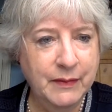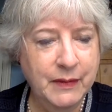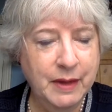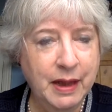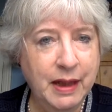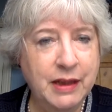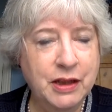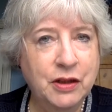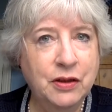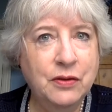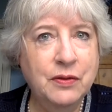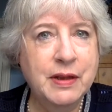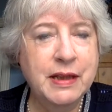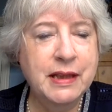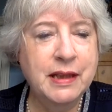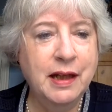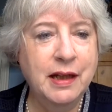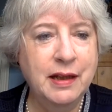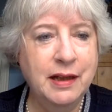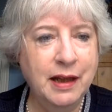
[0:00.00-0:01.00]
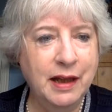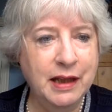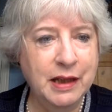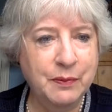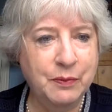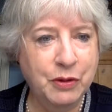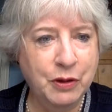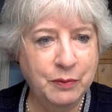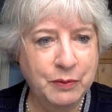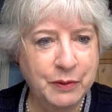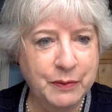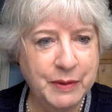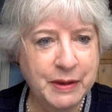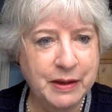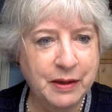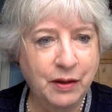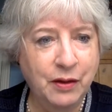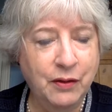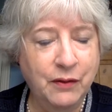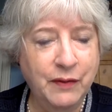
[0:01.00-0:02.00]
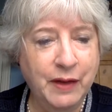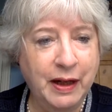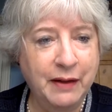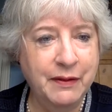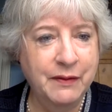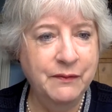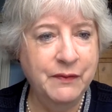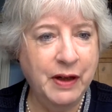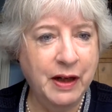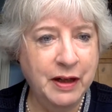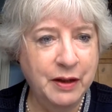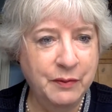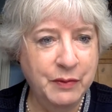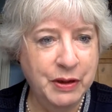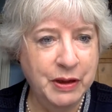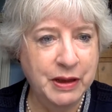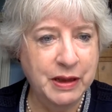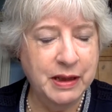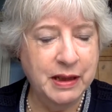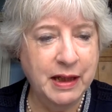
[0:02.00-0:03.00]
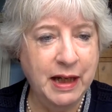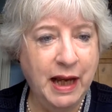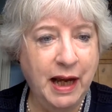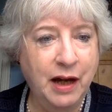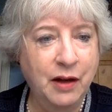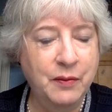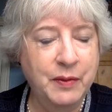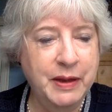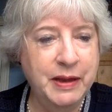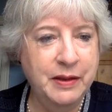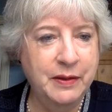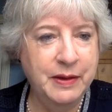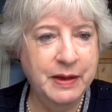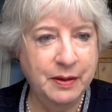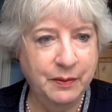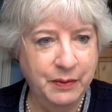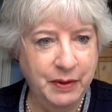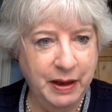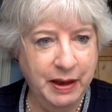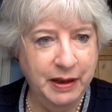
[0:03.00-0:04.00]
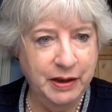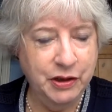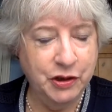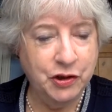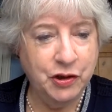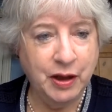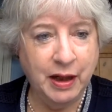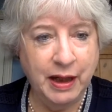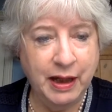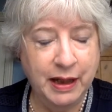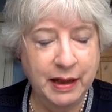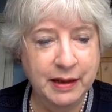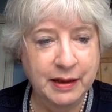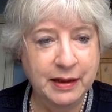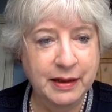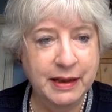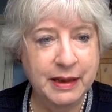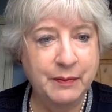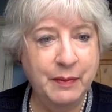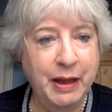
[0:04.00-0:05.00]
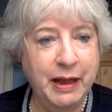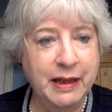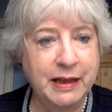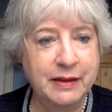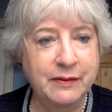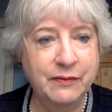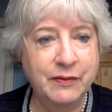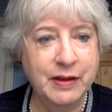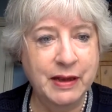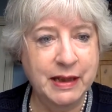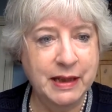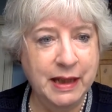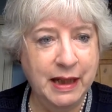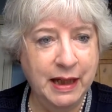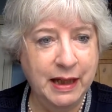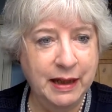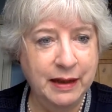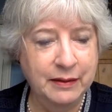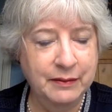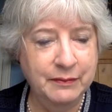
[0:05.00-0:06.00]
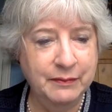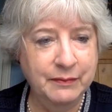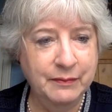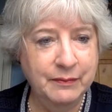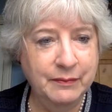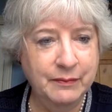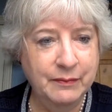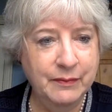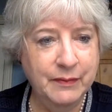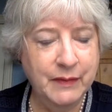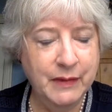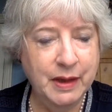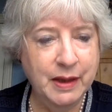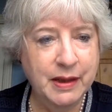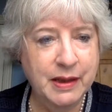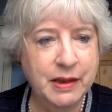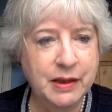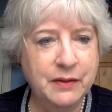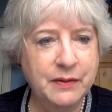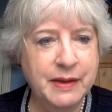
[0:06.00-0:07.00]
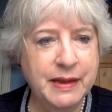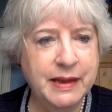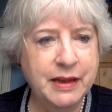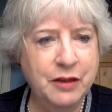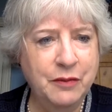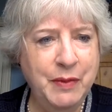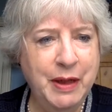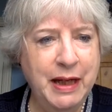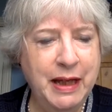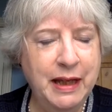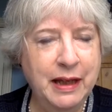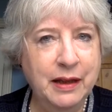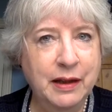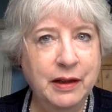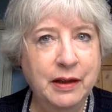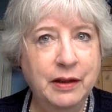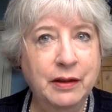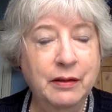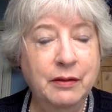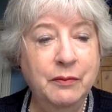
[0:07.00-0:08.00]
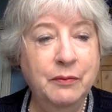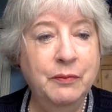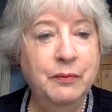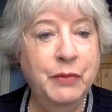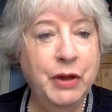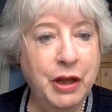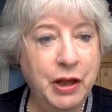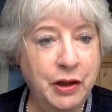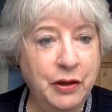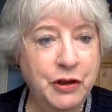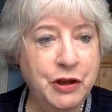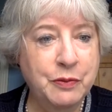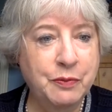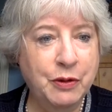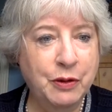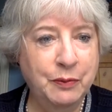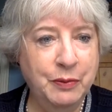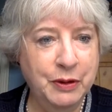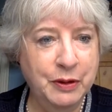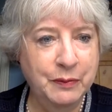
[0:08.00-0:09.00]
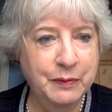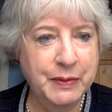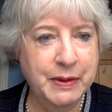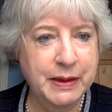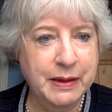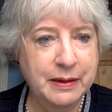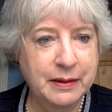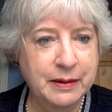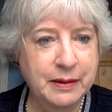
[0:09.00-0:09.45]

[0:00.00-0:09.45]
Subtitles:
And alongside that, the problems of our environment and how we do something to try to make a difference there. So there are so many huge problems.